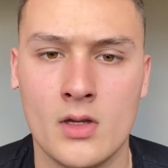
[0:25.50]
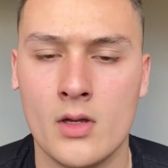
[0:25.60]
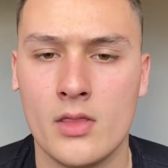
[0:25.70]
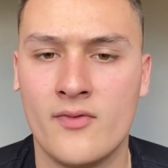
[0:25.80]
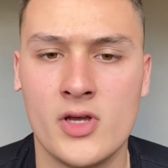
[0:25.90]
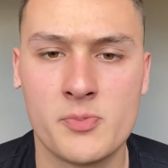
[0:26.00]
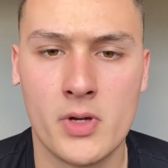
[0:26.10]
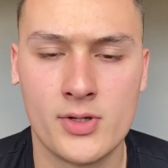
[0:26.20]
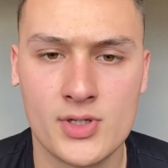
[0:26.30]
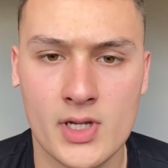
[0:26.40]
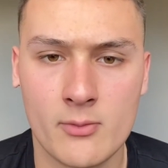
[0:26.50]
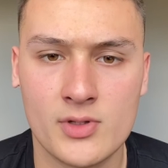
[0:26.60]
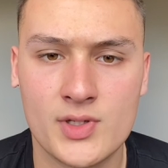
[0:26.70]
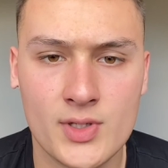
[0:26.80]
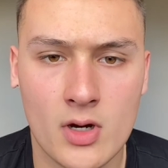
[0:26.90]
The first purchase I'm going
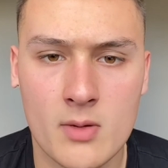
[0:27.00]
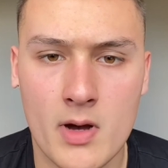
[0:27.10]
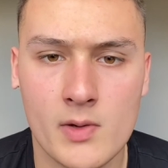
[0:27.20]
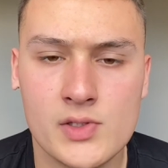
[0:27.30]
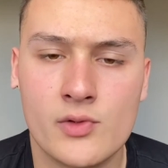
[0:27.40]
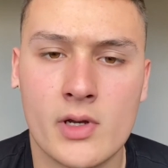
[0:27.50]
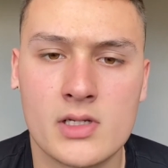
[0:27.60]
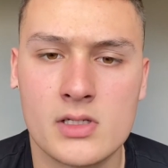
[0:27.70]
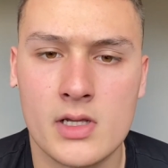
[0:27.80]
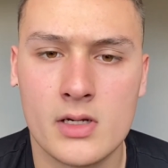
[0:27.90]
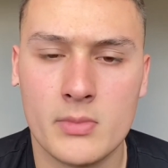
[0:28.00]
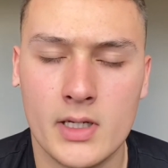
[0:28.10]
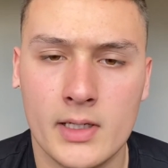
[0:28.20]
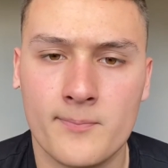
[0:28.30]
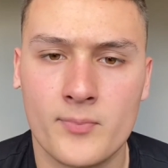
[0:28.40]
to talk about is a Greggs steak
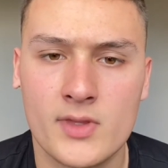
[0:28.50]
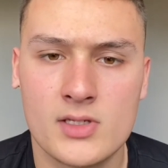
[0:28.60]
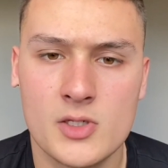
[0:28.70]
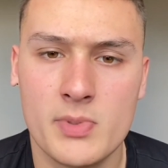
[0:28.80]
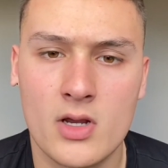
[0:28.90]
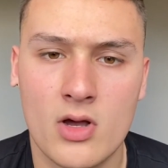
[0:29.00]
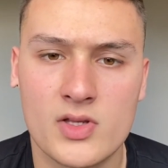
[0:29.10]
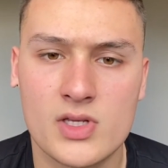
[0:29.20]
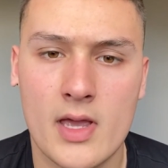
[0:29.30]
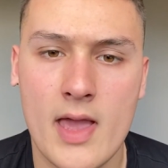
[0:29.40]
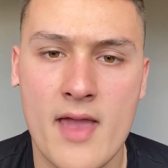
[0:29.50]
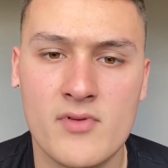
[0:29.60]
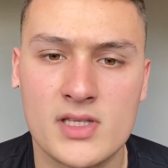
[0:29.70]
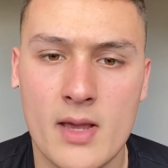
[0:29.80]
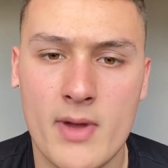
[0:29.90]
bake. This is because every
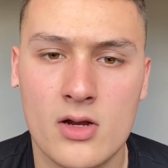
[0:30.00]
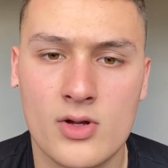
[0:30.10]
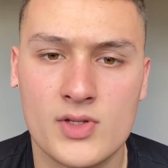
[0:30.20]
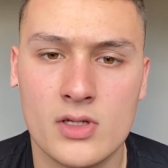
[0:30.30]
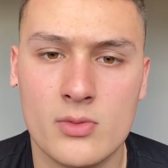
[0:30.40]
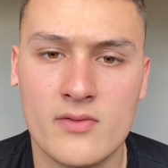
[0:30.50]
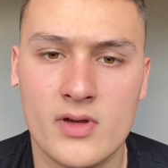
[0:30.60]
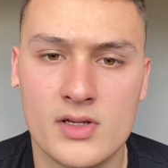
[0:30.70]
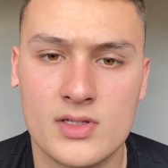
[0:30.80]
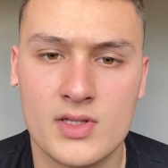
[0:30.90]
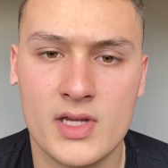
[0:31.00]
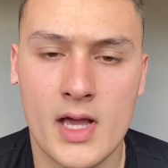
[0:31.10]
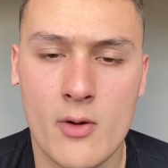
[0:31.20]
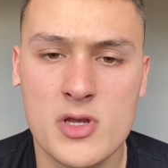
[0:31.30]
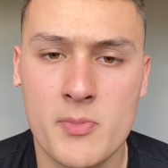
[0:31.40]
time I go to university, I
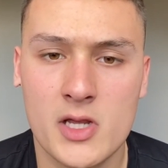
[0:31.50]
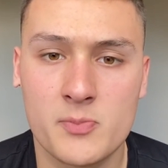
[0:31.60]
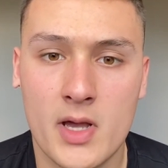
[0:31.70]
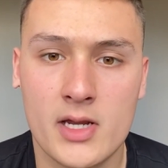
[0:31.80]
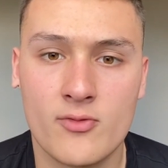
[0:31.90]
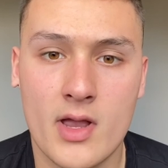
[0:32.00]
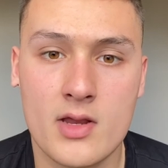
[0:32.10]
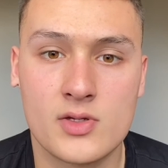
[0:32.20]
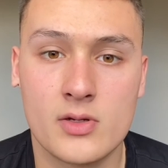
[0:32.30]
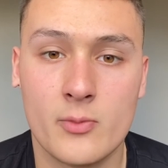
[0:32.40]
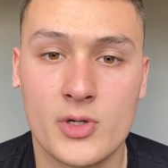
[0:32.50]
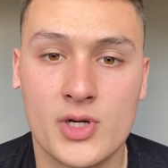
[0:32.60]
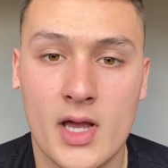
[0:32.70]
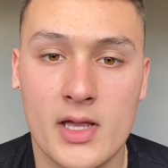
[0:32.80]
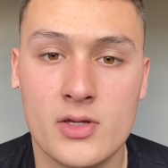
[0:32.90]
always pass by Greggs, in which
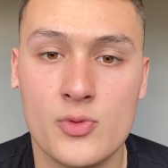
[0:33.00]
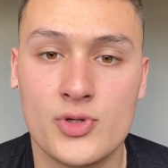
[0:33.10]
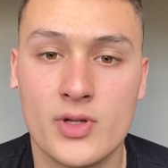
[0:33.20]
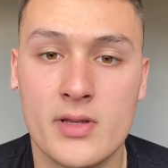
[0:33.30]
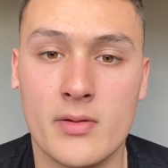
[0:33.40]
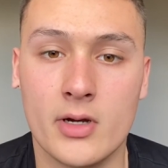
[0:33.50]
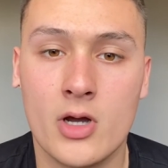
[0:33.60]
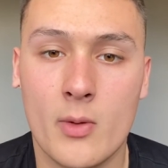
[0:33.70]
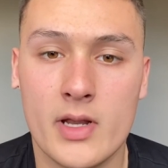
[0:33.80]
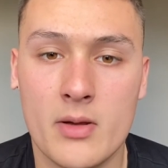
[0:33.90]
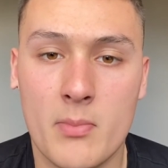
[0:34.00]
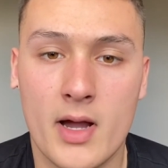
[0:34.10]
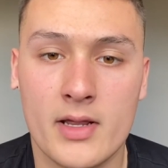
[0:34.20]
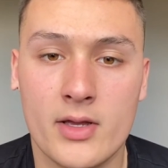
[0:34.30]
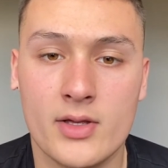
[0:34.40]
I usually go in and buy
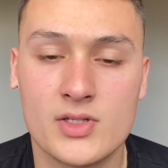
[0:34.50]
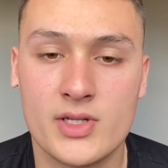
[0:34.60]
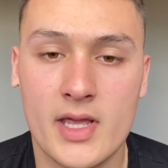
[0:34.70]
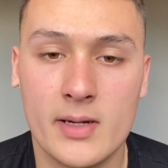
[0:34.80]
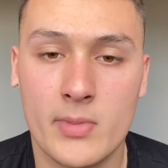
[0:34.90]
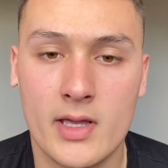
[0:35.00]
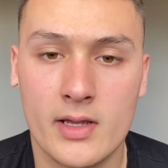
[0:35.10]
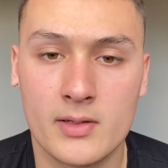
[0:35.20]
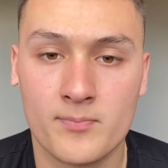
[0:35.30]
a steak bake.